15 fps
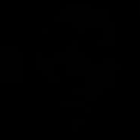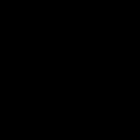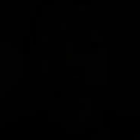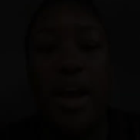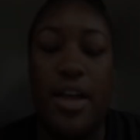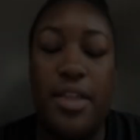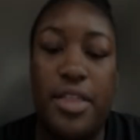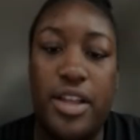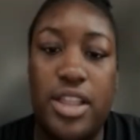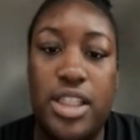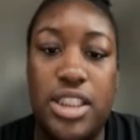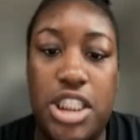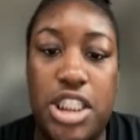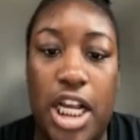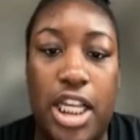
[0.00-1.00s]
I think
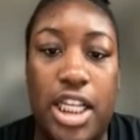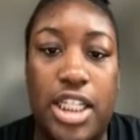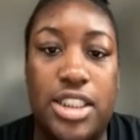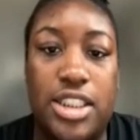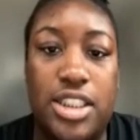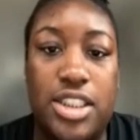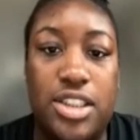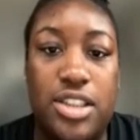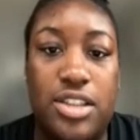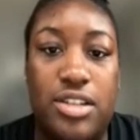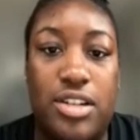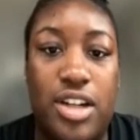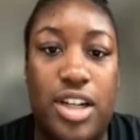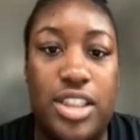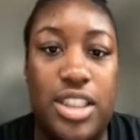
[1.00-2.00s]
the check-ins
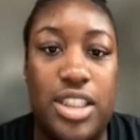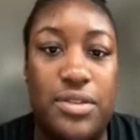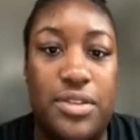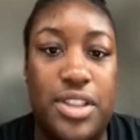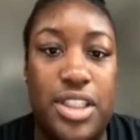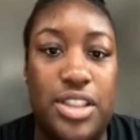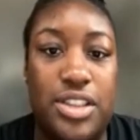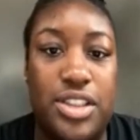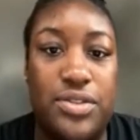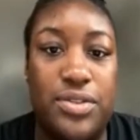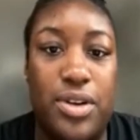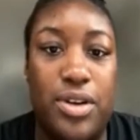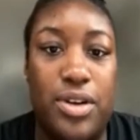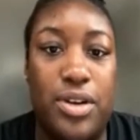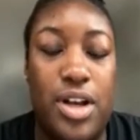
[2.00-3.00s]
are definitely
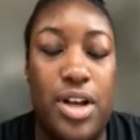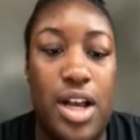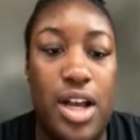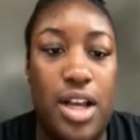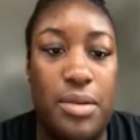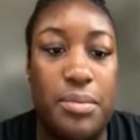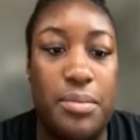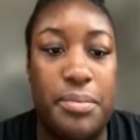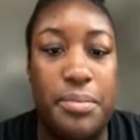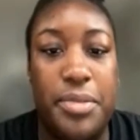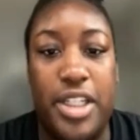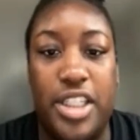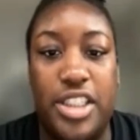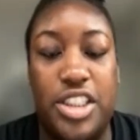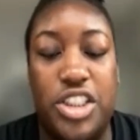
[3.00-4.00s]
useful
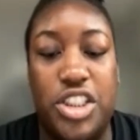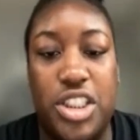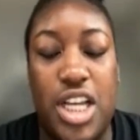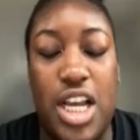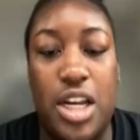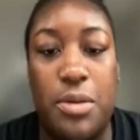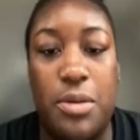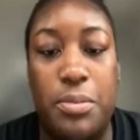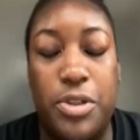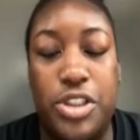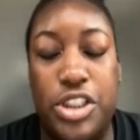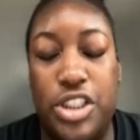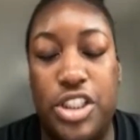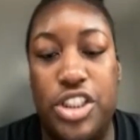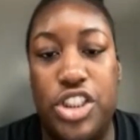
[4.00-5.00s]
because it just kind of
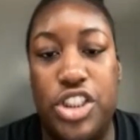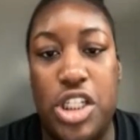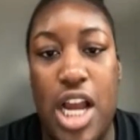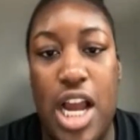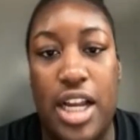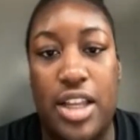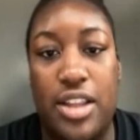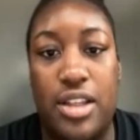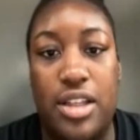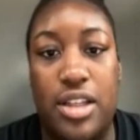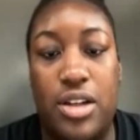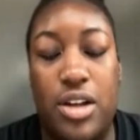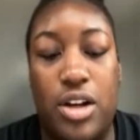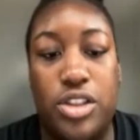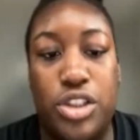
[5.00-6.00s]
puts you on track. And
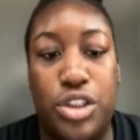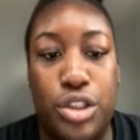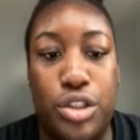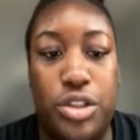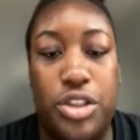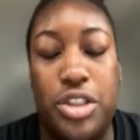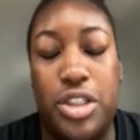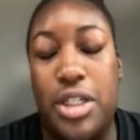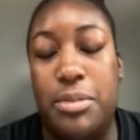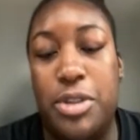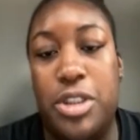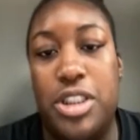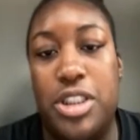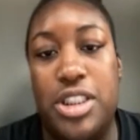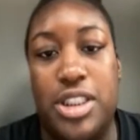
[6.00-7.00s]
then also you're able
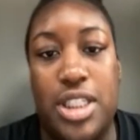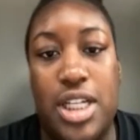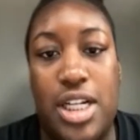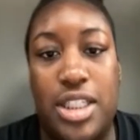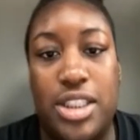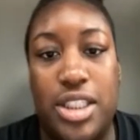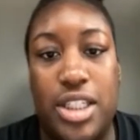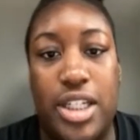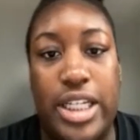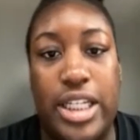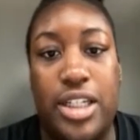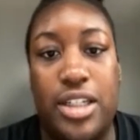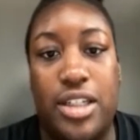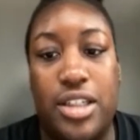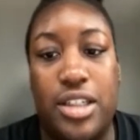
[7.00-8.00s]
to discuss like,
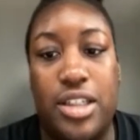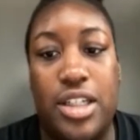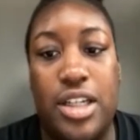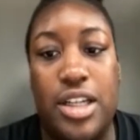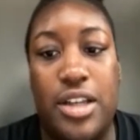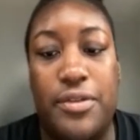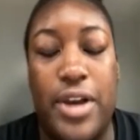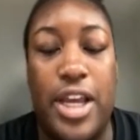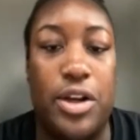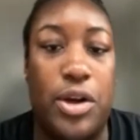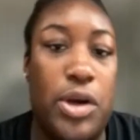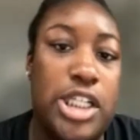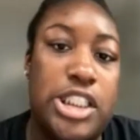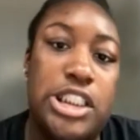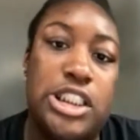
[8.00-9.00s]
if I had a
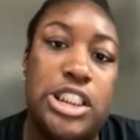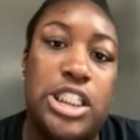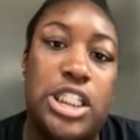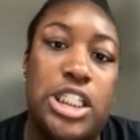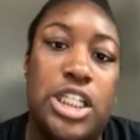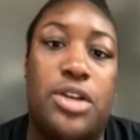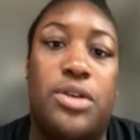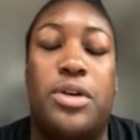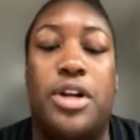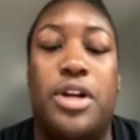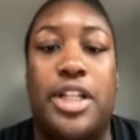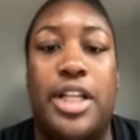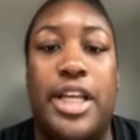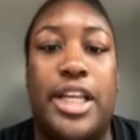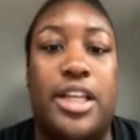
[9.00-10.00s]
question,
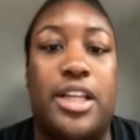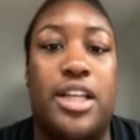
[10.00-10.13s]
or like,